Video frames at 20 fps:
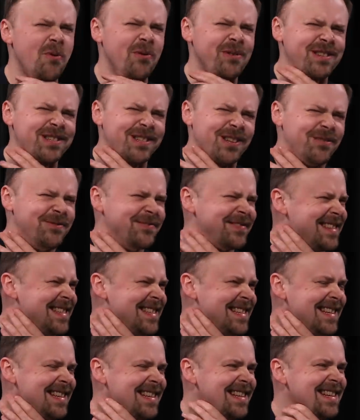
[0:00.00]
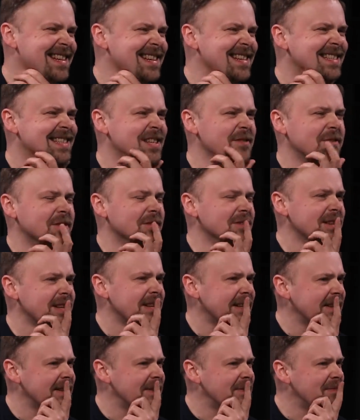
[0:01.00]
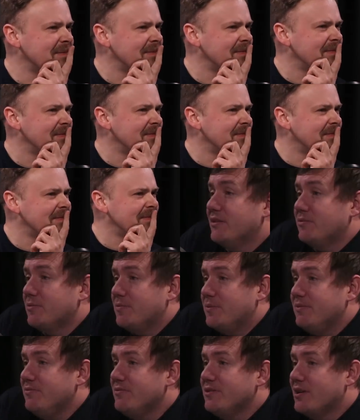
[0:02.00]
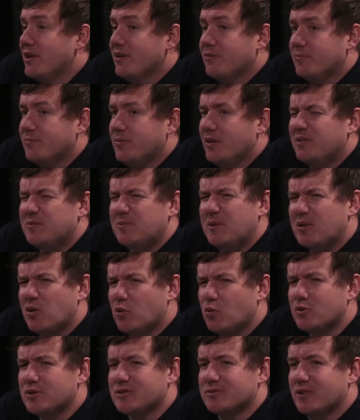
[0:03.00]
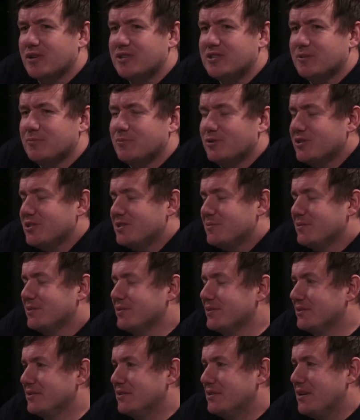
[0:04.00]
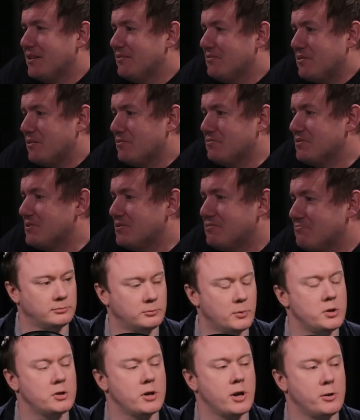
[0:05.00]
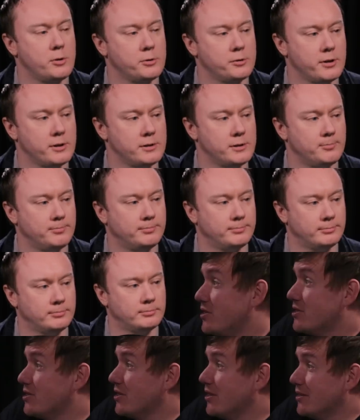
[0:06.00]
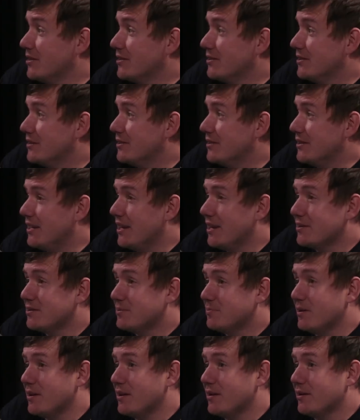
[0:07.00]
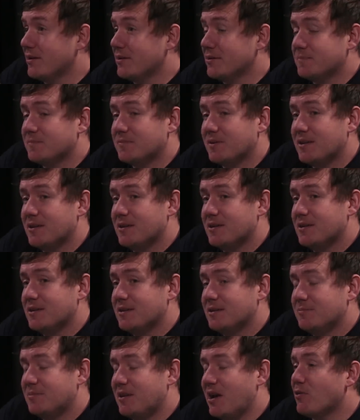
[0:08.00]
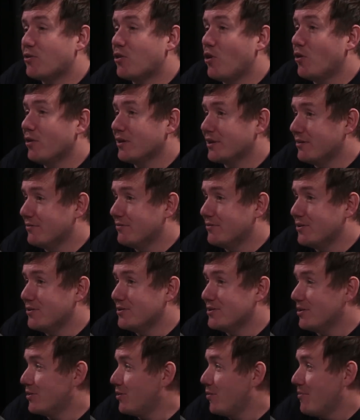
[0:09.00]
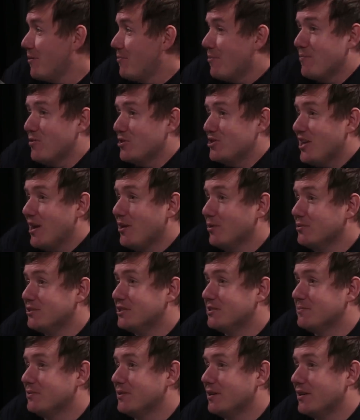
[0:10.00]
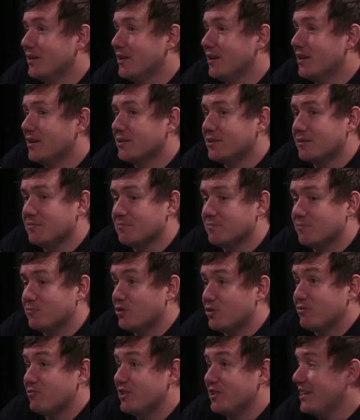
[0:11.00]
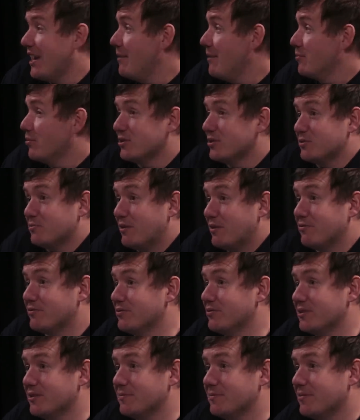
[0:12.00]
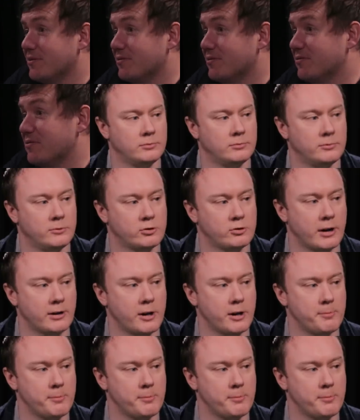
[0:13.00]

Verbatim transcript: points though? It's difficult. I don't. I've never been really. I've I've been horse racing once, but yeah, that was. Where'd you go horse racing? At Chester. Oh, yeah, nice. it's a bit. Uh, bit alcoholic infused, so I don't remember much else. Okay. But uh, didn't didn't really gamble. I just went for the for... straight